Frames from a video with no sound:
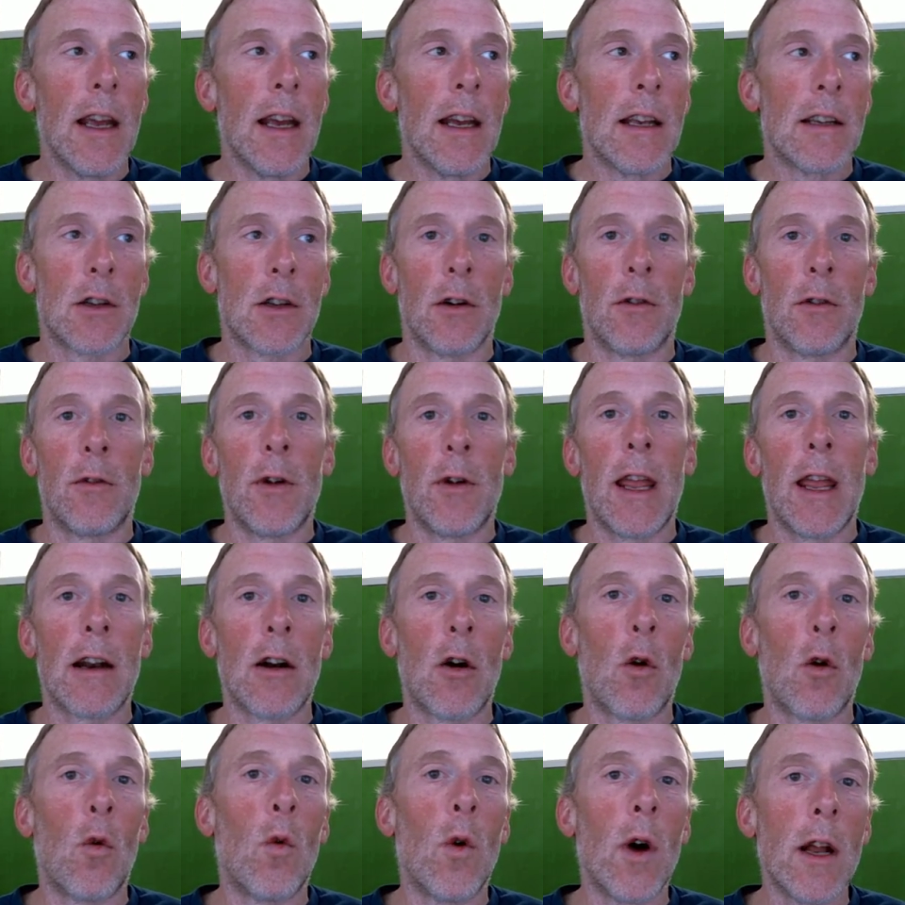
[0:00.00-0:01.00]
So if we had a
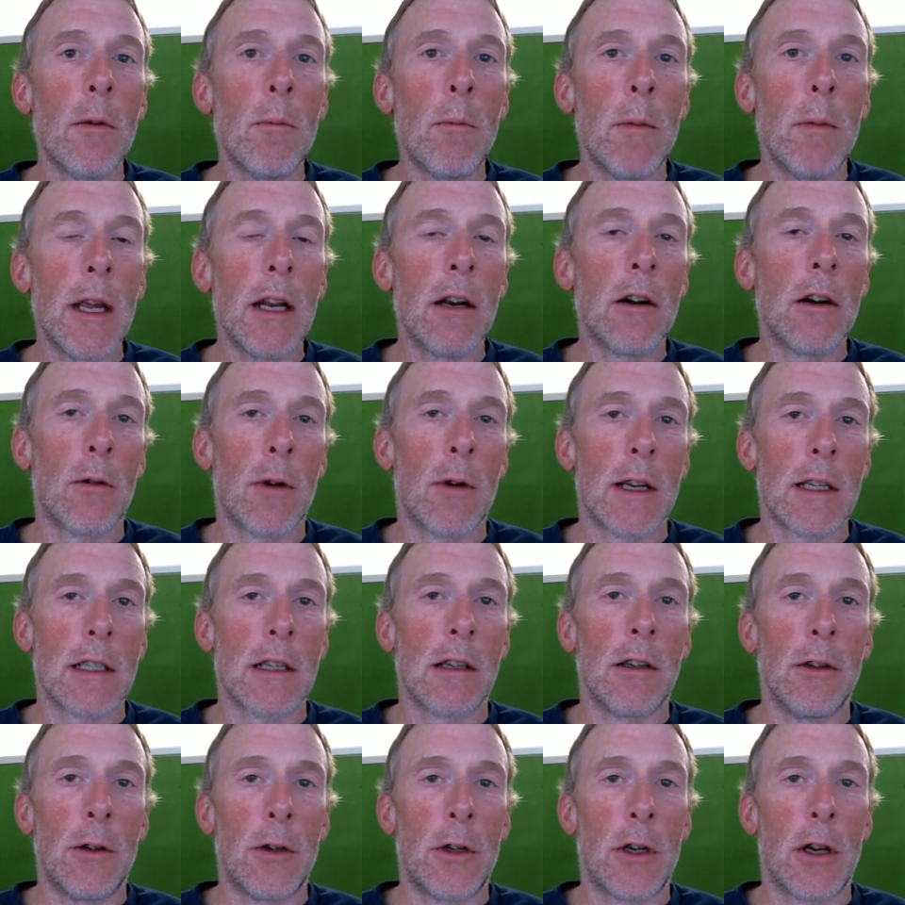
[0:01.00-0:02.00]
one meter
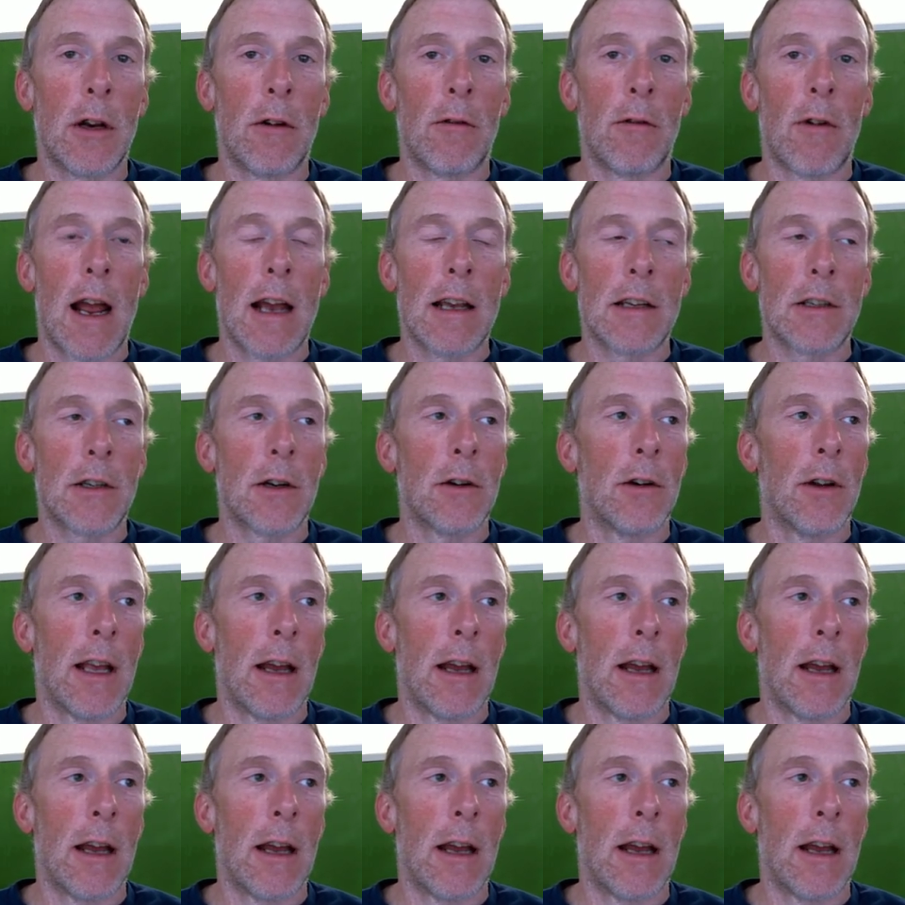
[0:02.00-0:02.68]
resolution raster,